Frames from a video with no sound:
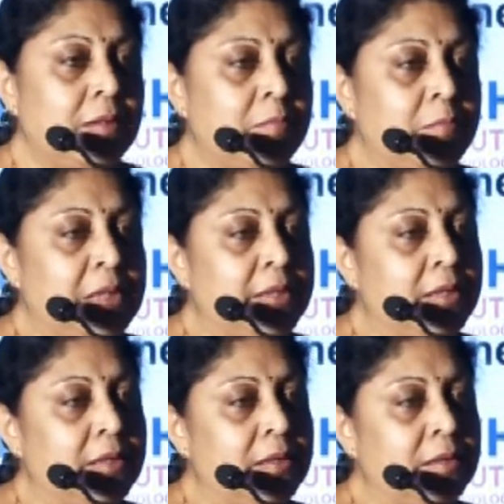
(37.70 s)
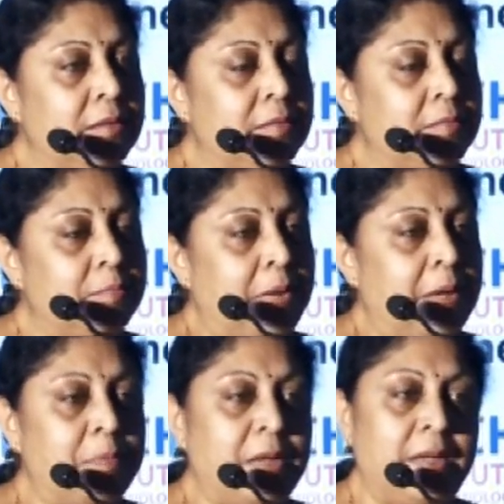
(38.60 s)
building a
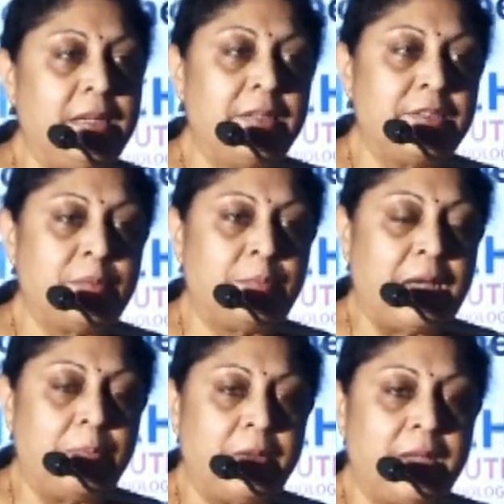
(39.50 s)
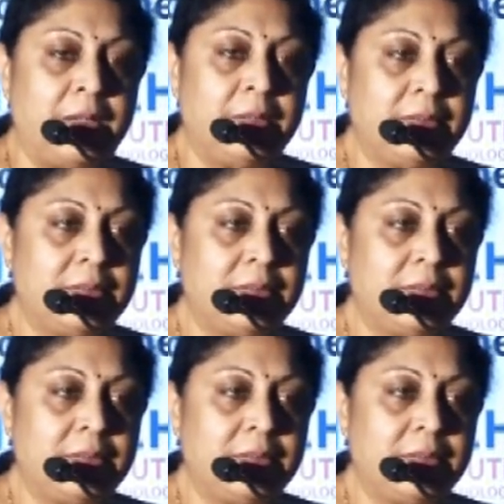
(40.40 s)
pipeline, leadership pipeline.